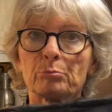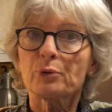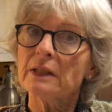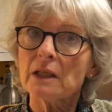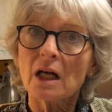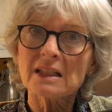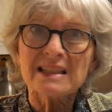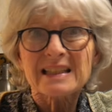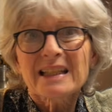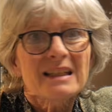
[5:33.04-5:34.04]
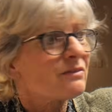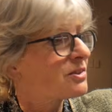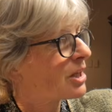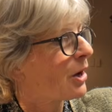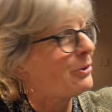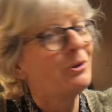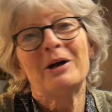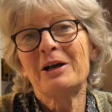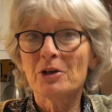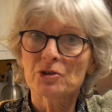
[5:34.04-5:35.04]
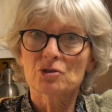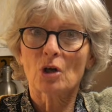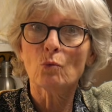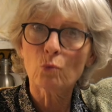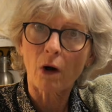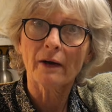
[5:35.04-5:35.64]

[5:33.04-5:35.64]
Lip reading: pre-cut sleeves, so why